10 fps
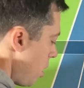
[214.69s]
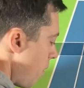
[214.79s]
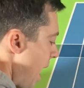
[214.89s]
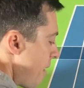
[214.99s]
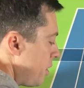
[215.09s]

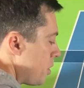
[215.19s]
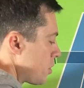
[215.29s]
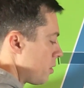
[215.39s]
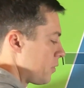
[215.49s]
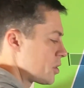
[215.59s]
having the
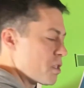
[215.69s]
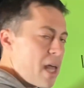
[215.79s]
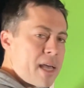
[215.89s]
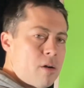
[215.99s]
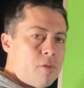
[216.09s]
server
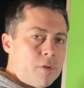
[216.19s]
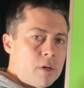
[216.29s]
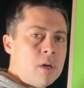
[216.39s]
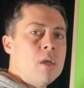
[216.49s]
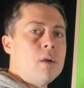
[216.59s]
slide
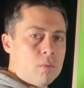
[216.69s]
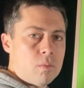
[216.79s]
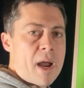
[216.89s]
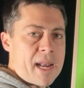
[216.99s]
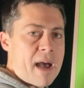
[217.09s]
over
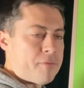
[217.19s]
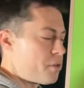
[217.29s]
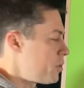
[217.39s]
right after the